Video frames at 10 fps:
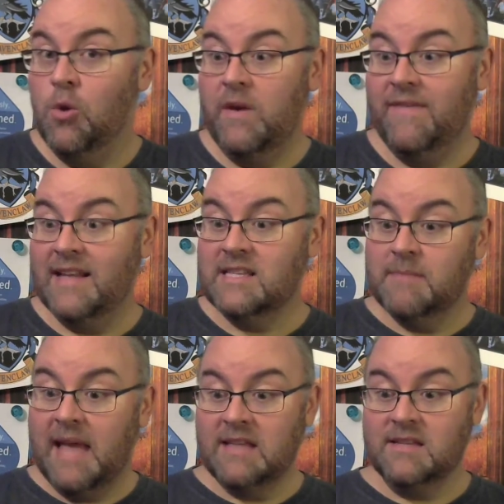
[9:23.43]
"We've had
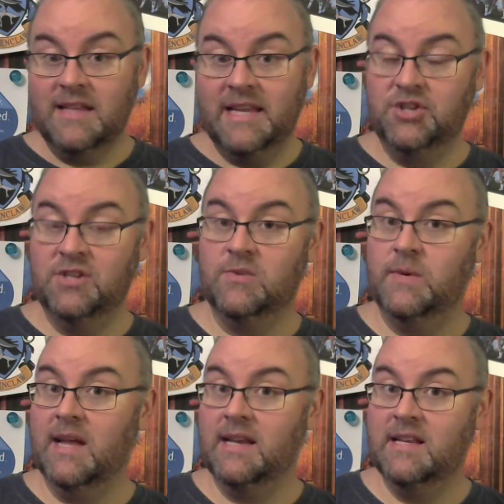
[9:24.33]
some cancellations.
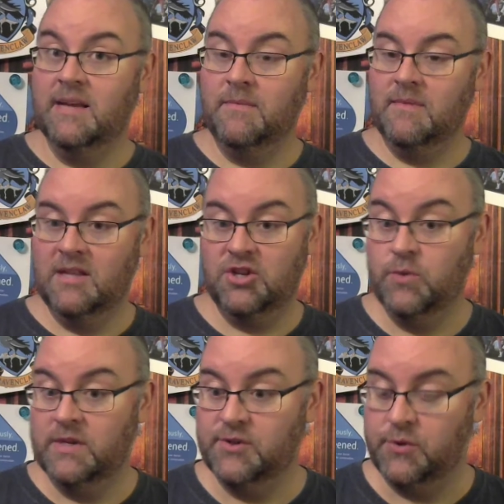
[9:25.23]
We'd like to come get
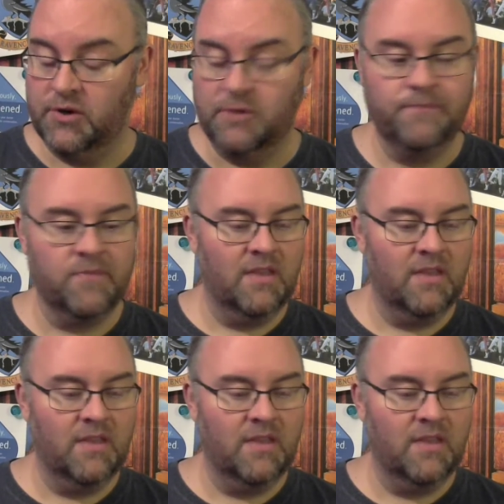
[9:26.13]
you in sooner."